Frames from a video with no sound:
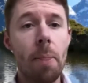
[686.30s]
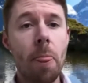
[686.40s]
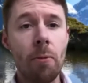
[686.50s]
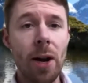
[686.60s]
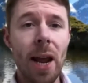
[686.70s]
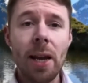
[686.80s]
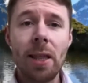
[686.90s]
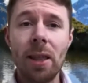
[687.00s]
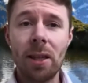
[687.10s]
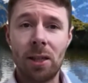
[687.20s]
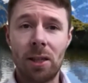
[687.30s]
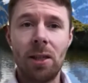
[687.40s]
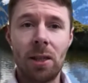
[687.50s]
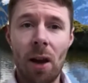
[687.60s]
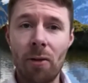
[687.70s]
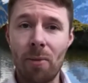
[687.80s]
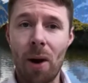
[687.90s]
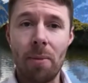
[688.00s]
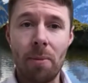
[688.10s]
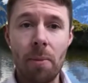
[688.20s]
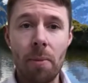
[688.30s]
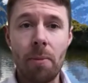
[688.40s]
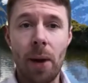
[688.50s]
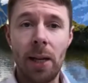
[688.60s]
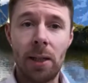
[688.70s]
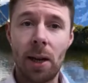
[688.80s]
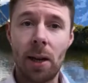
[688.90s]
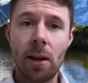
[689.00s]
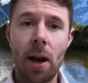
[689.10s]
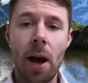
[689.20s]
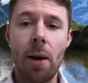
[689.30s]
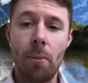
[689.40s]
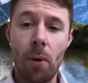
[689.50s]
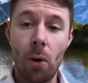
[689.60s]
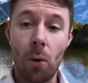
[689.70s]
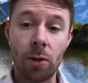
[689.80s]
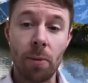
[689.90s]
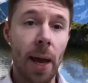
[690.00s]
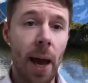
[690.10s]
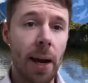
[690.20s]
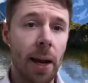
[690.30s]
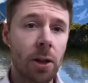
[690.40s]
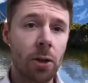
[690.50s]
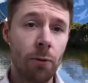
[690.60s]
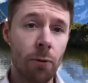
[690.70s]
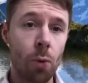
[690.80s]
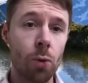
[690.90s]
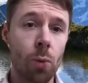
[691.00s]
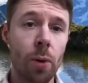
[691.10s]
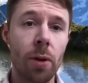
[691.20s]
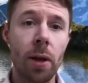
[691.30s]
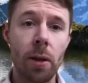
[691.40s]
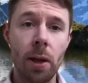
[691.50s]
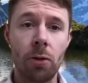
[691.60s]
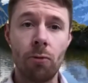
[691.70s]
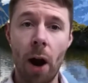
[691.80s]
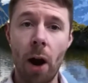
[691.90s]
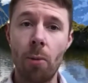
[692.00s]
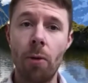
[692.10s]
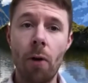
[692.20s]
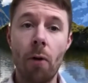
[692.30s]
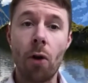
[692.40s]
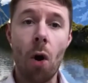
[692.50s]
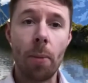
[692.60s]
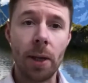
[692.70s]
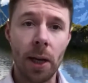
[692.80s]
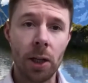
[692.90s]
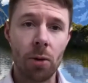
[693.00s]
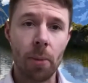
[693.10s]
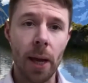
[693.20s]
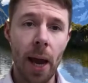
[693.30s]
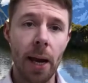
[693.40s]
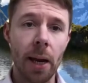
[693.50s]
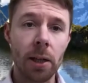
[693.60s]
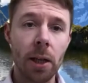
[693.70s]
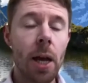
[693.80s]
Really anything that's governed by basic laws of mechanics falls within this realm of computational mechanics.